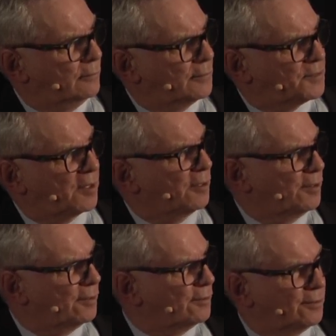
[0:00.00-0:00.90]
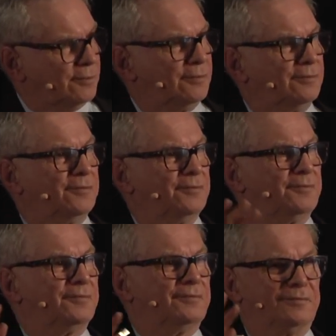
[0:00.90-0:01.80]
suddenly there, there,
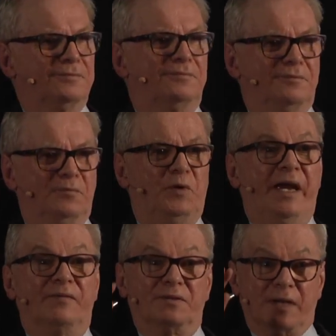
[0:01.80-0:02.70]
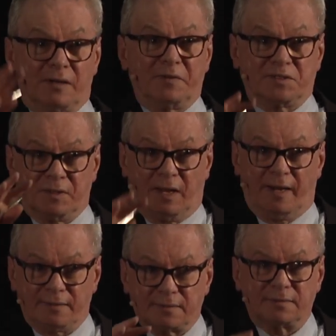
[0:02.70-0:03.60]
we had the television
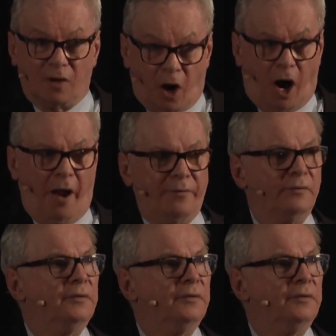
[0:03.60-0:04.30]
lights on,